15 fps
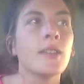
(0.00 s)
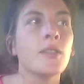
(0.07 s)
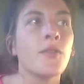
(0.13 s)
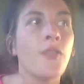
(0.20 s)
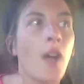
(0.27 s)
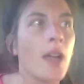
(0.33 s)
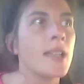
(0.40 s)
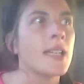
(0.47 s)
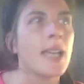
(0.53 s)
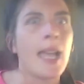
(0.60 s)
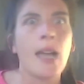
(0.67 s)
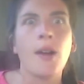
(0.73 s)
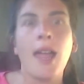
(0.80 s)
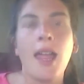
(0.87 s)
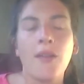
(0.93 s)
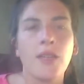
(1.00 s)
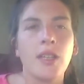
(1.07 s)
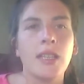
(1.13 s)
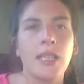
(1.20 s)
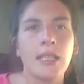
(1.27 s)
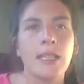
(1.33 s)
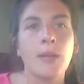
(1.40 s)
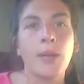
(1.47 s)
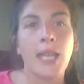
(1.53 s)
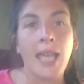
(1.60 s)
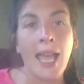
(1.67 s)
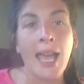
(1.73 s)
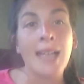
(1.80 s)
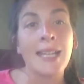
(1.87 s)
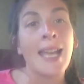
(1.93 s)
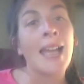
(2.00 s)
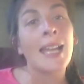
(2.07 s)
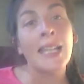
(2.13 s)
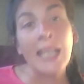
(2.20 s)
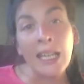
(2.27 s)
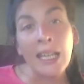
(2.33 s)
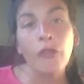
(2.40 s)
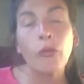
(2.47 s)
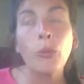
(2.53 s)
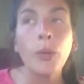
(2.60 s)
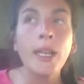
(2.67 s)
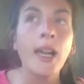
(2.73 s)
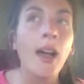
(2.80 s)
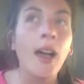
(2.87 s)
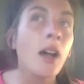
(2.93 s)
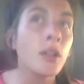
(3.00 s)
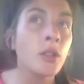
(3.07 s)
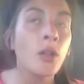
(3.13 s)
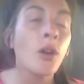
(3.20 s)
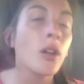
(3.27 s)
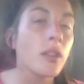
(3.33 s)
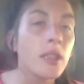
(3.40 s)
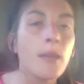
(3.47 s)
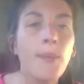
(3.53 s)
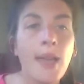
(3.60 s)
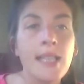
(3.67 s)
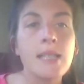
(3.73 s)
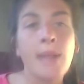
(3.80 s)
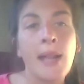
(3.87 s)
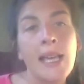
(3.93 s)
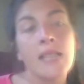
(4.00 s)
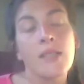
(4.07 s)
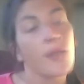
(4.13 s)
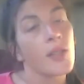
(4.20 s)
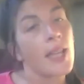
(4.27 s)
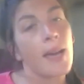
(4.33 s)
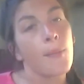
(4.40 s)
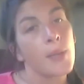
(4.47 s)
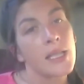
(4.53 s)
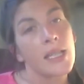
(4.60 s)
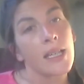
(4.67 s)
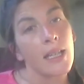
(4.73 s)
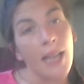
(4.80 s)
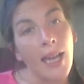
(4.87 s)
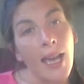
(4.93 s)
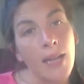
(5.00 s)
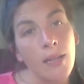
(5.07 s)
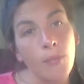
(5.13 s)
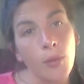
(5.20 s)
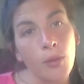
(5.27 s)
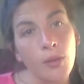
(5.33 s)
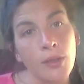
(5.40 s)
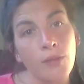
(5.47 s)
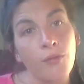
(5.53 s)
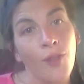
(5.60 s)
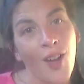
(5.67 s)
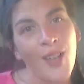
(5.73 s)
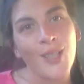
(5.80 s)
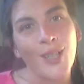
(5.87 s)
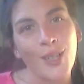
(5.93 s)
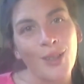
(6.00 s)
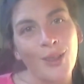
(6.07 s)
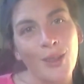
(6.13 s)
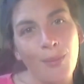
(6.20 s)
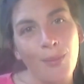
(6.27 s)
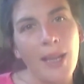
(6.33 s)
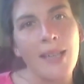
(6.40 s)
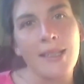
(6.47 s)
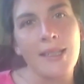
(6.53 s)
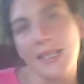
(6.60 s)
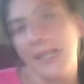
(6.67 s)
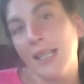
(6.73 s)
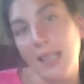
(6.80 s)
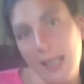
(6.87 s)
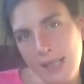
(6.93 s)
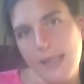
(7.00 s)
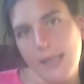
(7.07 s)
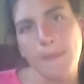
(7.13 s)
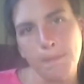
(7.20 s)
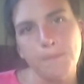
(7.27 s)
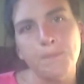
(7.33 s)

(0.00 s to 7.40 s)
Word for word: finding out everything that we can. And if we are not the best place for that particular animal, finding the place that is.